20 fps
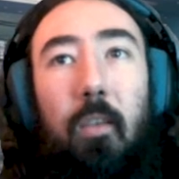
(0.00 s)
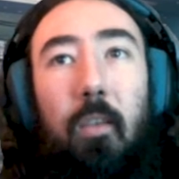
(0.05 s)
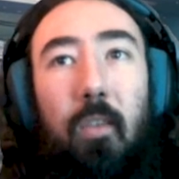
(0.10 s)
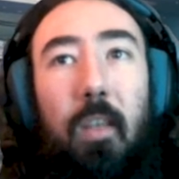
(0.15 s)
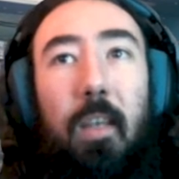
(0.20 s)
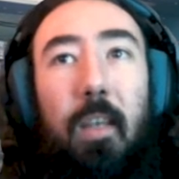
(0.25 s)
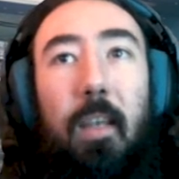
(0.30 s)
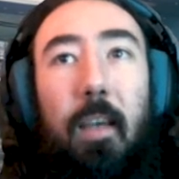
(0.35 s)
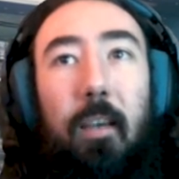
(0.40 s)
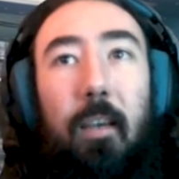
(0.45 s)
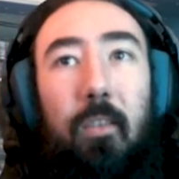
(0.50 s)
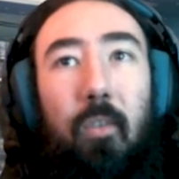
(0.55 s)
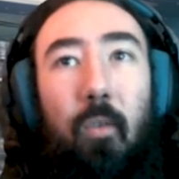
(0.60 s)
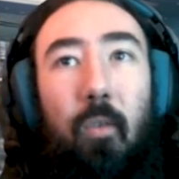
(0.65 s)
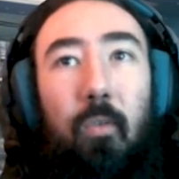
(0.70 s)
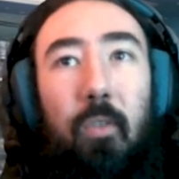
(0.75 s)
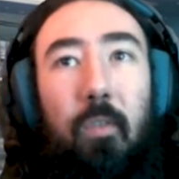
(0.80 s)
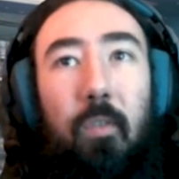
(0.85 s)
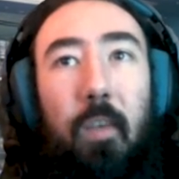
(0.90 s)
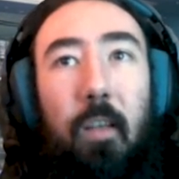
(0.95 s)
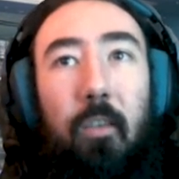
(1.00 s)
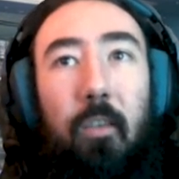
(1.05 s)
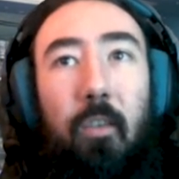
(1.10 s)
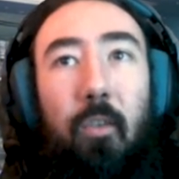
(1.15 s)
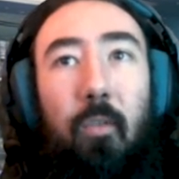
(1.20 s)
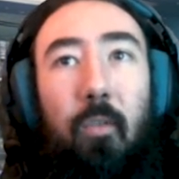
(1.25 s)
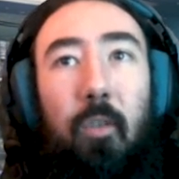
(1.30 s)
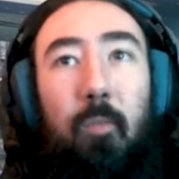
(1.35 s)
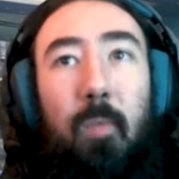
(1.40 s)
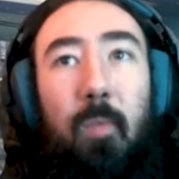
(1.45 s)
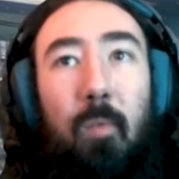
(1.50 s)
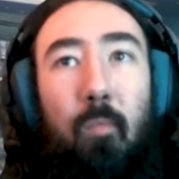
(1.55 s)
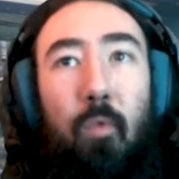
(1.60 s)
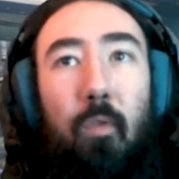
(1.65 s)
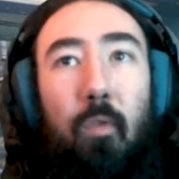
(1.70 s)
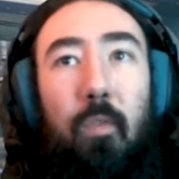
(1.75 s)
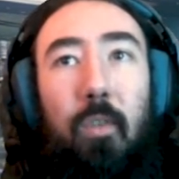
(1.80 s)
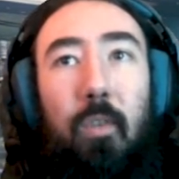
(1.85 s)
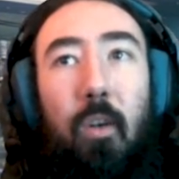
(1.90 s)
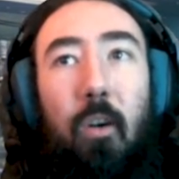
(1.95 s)
the EDX holds the value, it's been
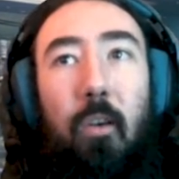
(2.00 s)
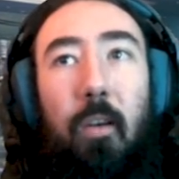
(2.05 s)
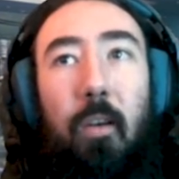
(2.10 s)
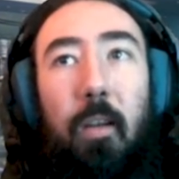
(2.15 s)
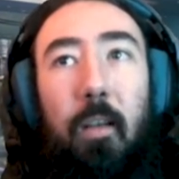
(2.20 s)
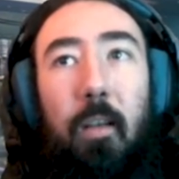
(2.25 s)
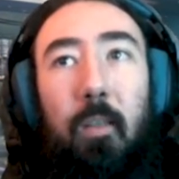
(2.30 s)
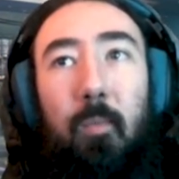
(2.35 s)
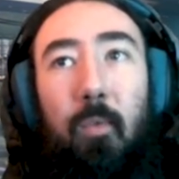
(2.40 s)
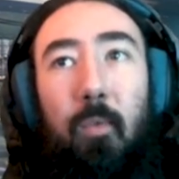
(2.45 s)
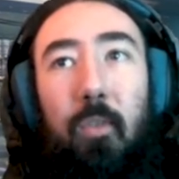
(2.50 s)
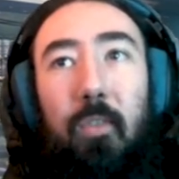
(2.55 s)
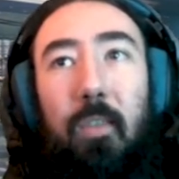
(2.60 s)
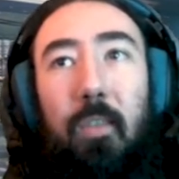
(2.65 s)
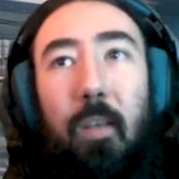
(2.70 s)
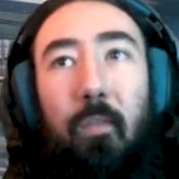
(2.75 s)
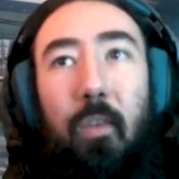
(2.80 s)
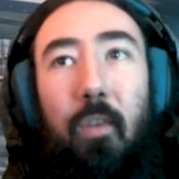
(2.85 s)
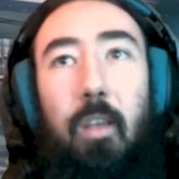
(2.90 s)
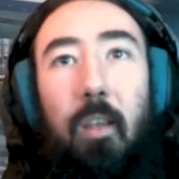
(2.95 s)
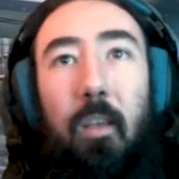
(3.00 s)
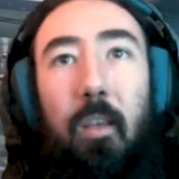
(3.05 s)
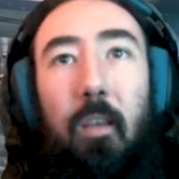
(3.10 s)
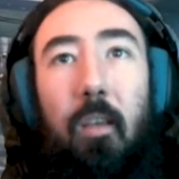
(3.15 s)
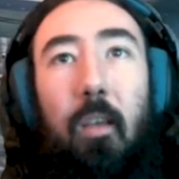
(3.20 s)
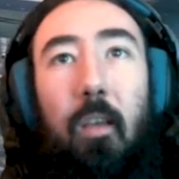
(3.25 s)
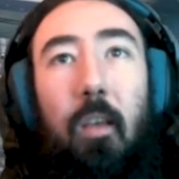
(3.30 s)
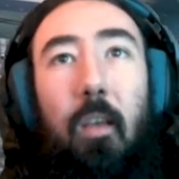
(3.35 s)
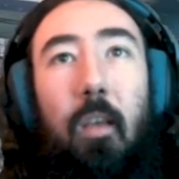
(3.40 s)
moved to RAX plus 70.